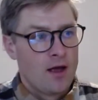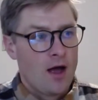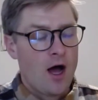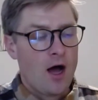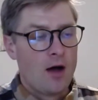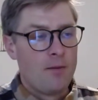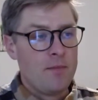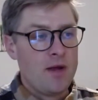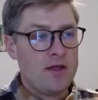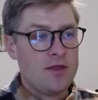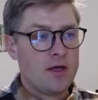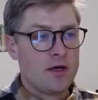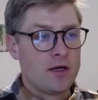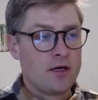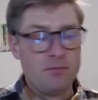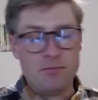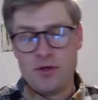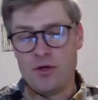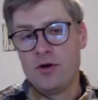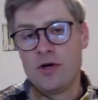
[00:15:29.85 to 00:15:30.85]
In the
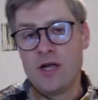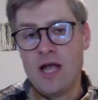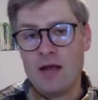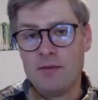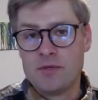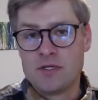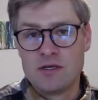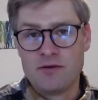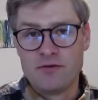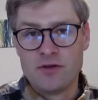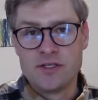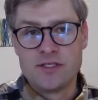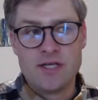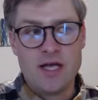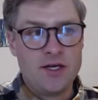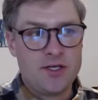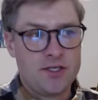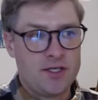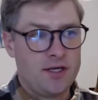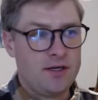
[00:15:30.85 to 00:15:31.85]
computer game
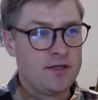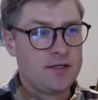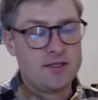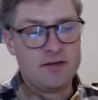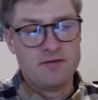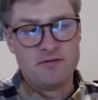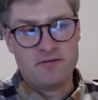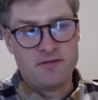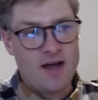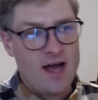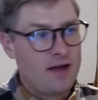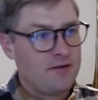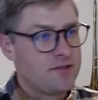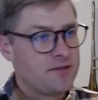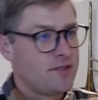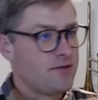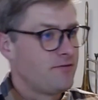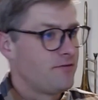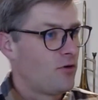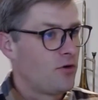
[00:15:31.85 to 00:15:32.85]
Civilization, Civ 5,
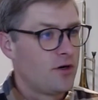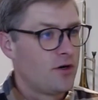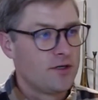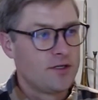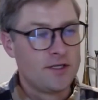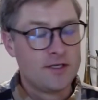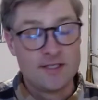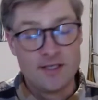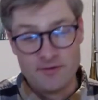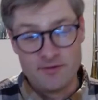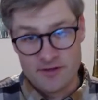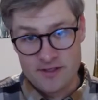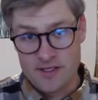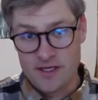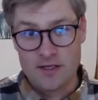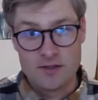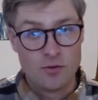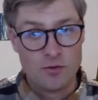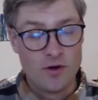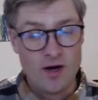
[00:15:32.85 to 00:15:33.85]
Civ 4, Civ
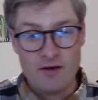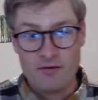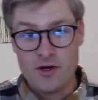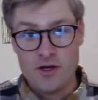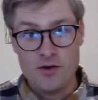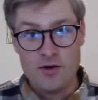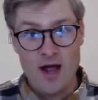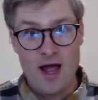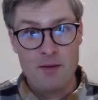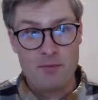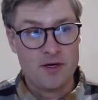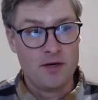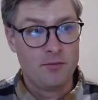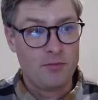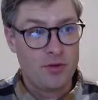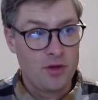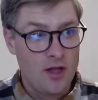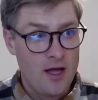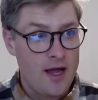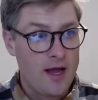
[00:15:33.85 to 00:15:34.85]
6, whatever you happen to
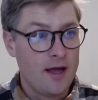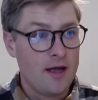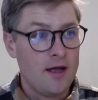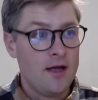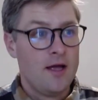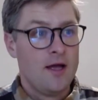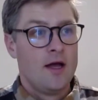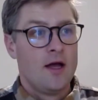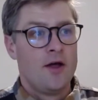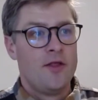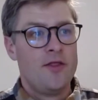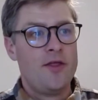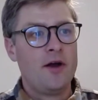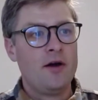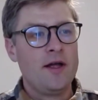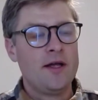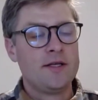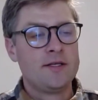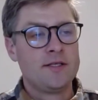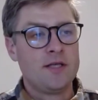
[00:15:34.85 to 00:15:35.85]
play, there
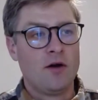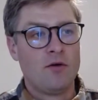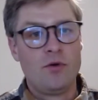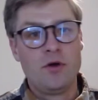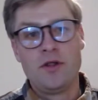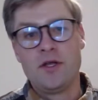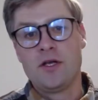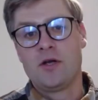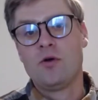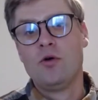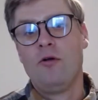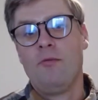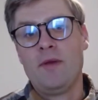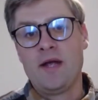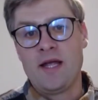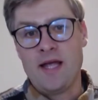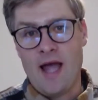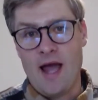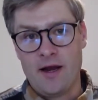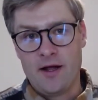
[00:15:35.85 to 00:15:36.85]
is a really cool
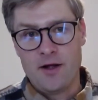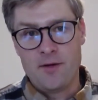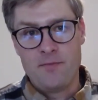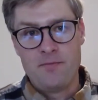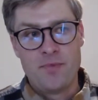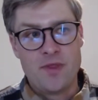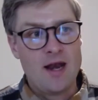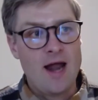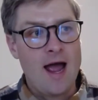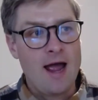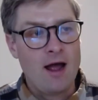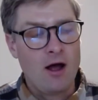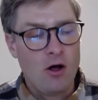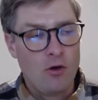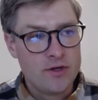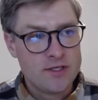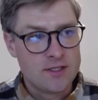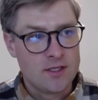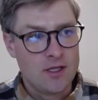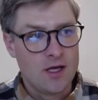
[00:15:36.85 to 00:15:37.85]
mechanic that I
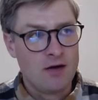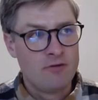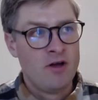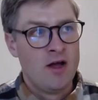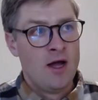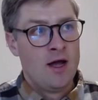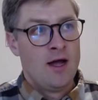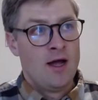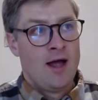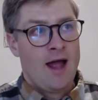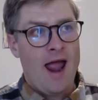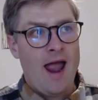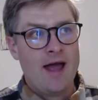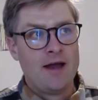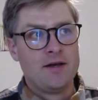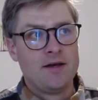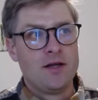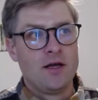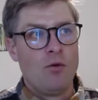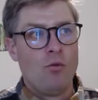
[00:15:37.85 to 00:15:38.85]
always love.
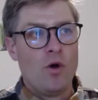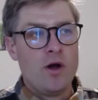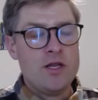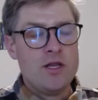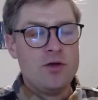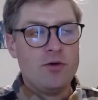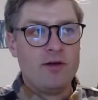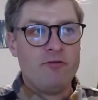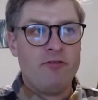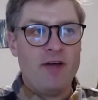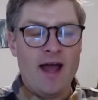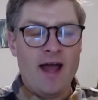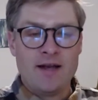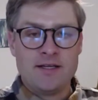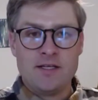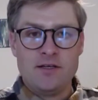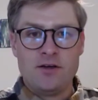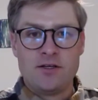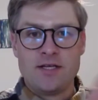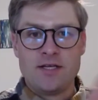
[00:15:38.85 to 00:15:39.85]
And when you
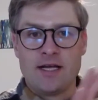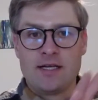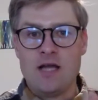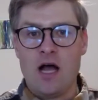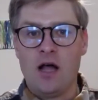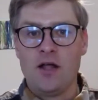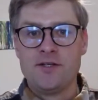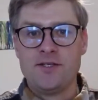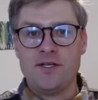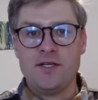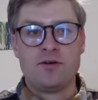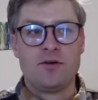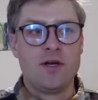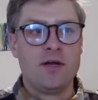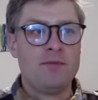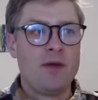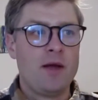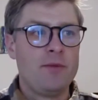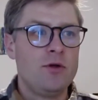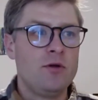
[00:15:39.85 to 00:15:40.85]
advance in your technology
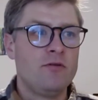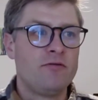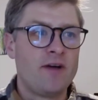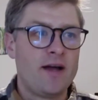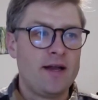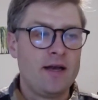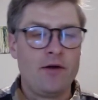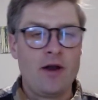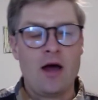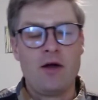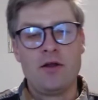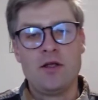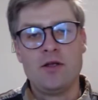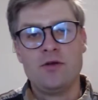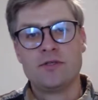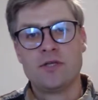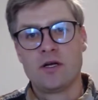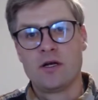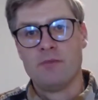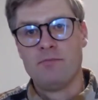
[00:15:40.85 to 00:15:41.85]
tree, maybe you find out how to
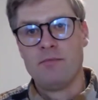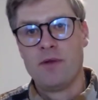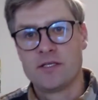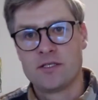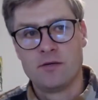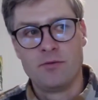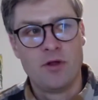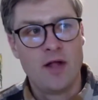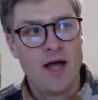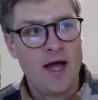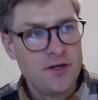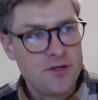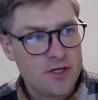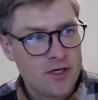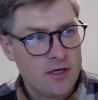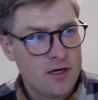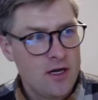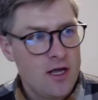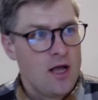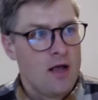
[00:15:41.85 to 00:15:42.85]
use a combustible
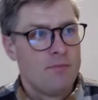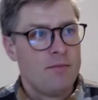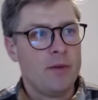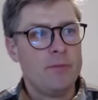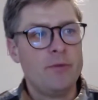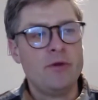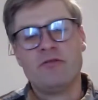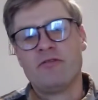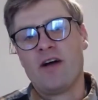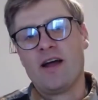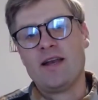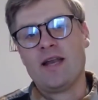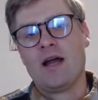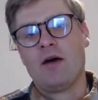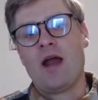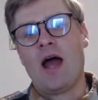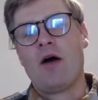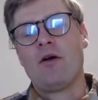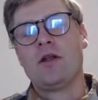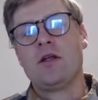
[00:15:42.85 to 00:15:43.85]
engine, maybe you find
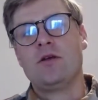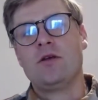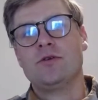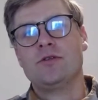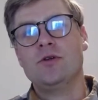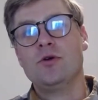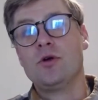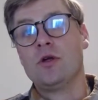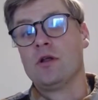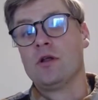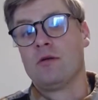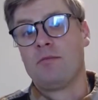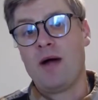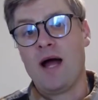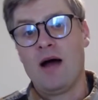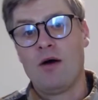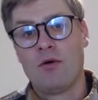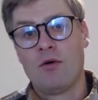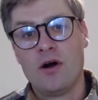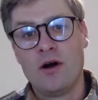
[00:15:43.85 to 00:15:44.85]
out how to use nuclear
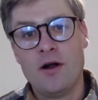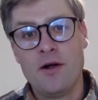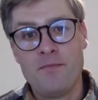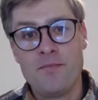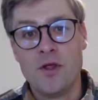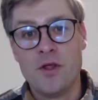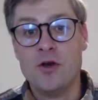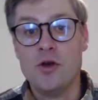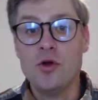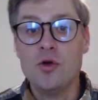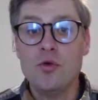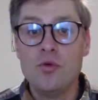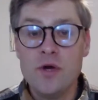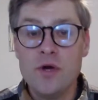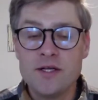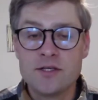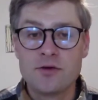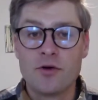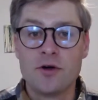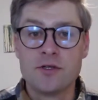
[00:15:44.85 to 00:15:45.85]
power, new
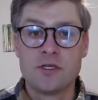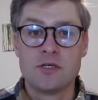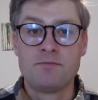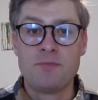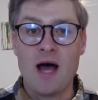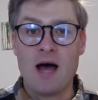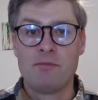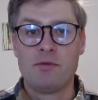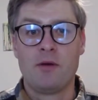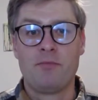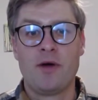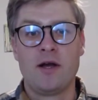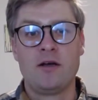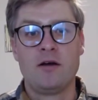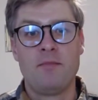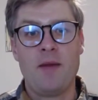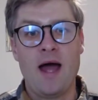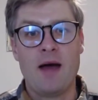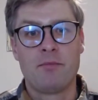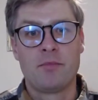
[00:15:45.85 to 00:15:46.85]
resources pop up on
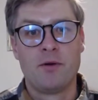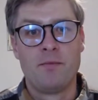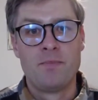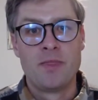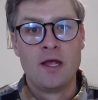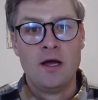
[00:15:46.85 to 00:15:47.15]
your map.